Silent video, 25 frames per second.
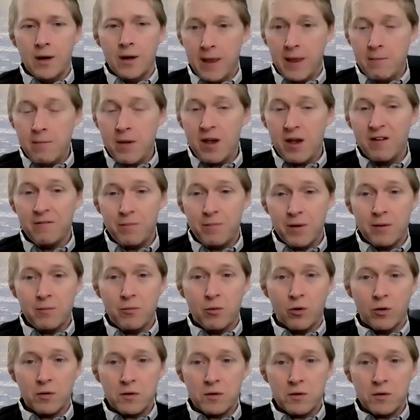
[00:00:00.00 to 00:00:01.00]
they may have been
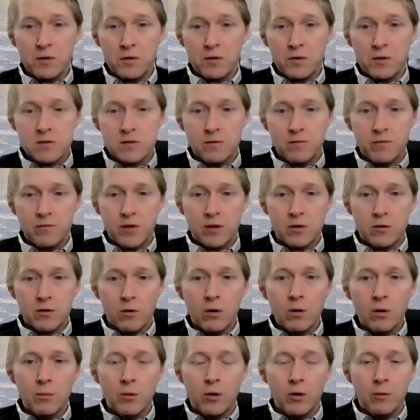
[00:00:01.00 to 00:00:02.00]
more expensive than
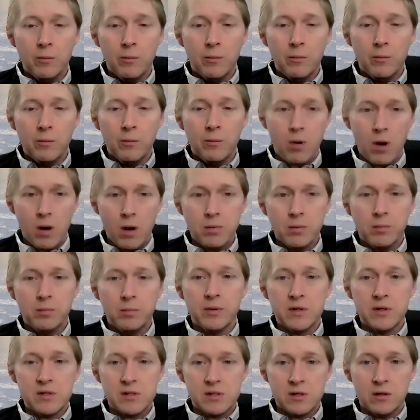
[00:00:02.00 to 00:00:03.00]
normal, but are
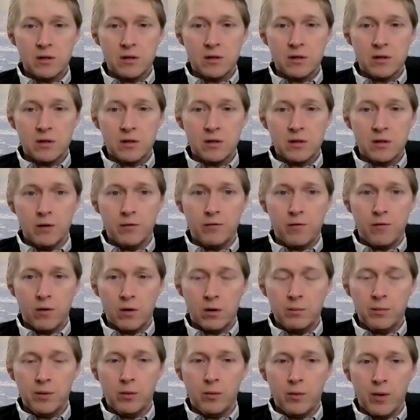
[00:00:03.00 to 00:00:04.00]
probably still a really
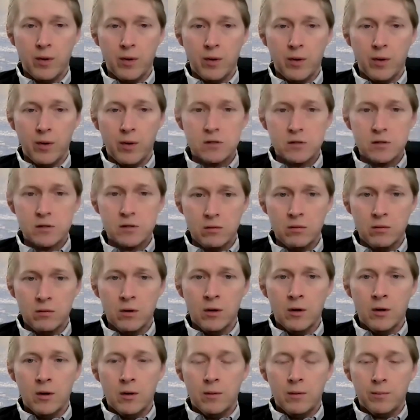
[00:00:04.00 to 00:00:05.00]
affordable way to
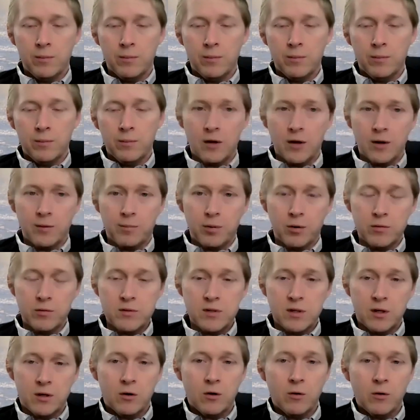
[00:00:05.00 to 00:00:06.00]
bring a lot of
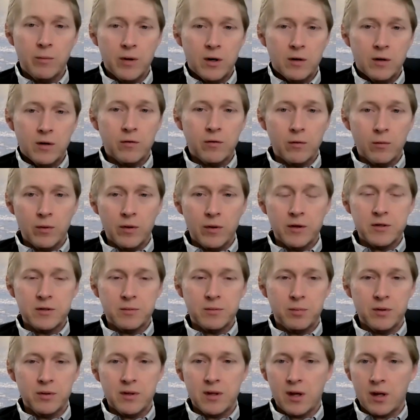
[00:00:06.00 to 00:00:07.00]
protein home. And if you're willing to
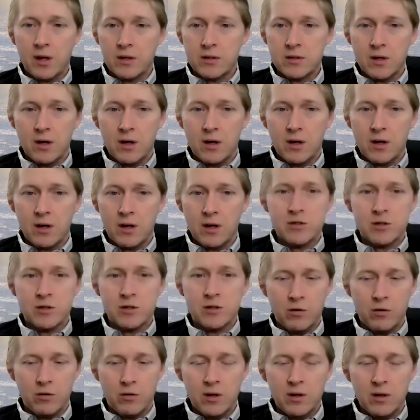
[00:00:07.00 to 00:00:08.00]
put that time in to
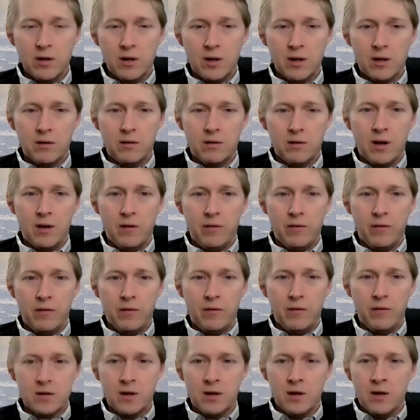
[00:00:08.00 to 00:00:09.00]
cook it and
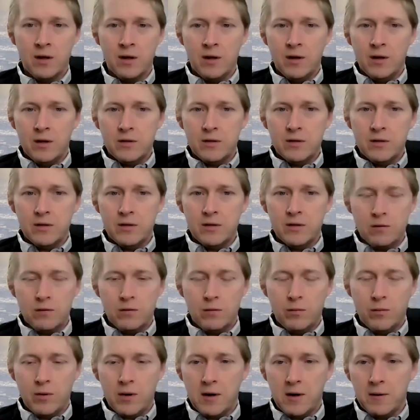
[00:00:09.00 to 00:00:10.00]
then
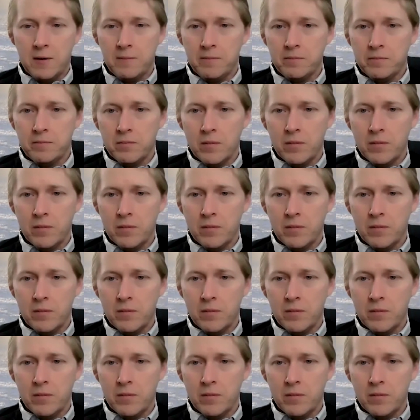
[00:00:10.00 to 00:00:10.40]
to